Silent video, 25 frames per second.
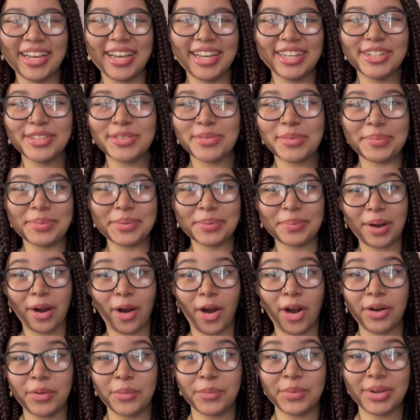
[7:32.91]
It just warms my
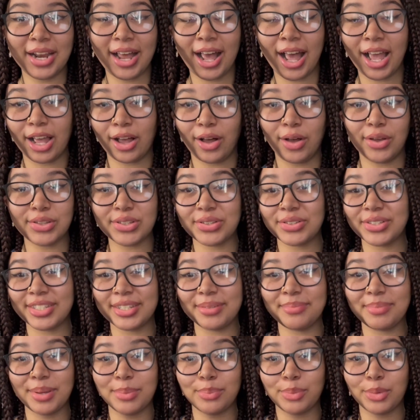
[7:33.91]
heart when I also see
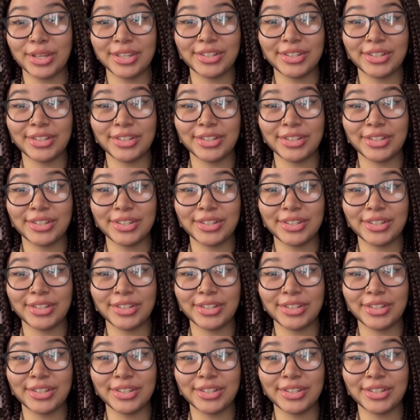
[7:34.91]
people